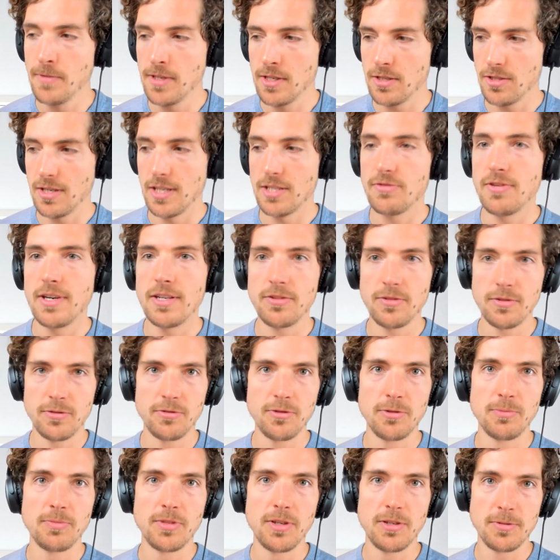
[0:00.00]
So I try to
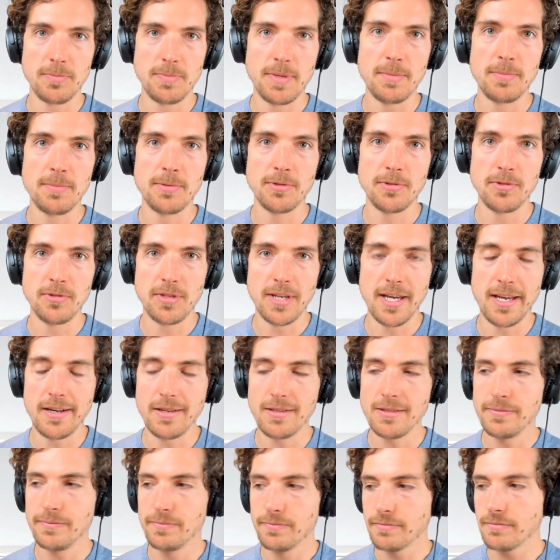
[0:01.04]
group those people
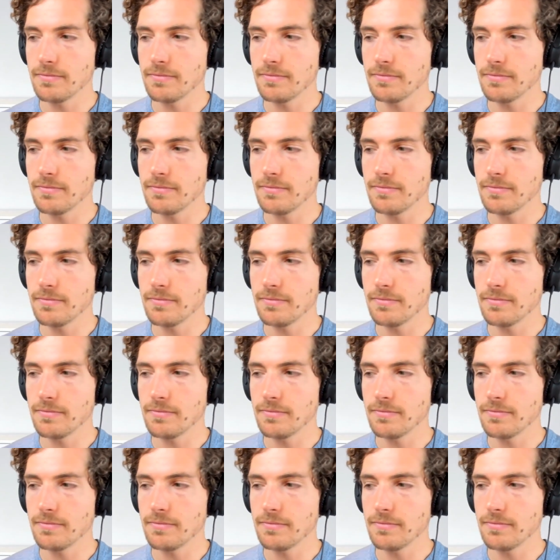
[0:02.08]
together.